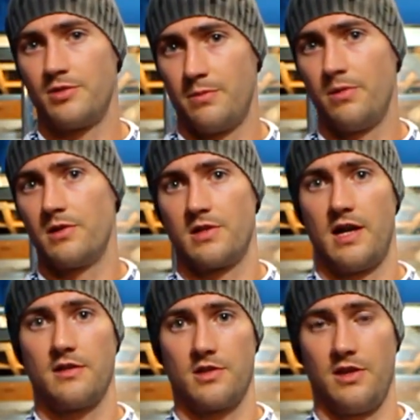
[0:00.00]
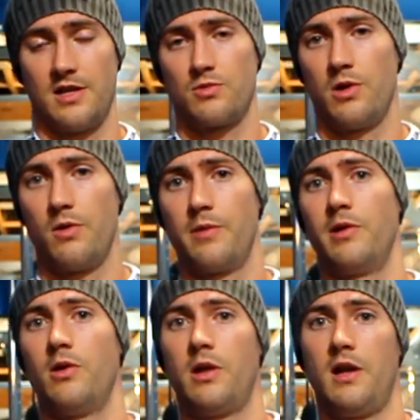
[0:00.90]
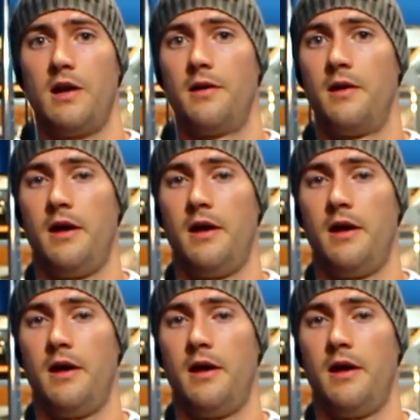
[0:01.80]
Simple as that. So that's what you want to be looking at.